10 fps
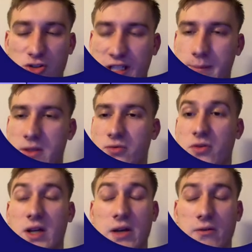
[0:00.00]
segment,
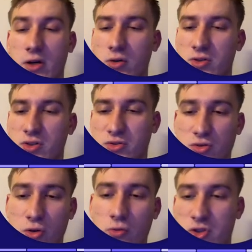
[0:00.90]
very good to
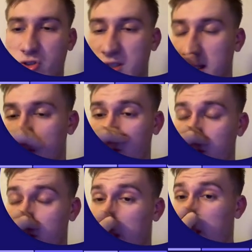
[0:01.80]
know which lead
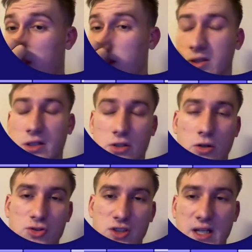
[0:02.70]
sources are
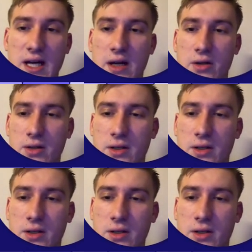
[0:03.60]
closing higher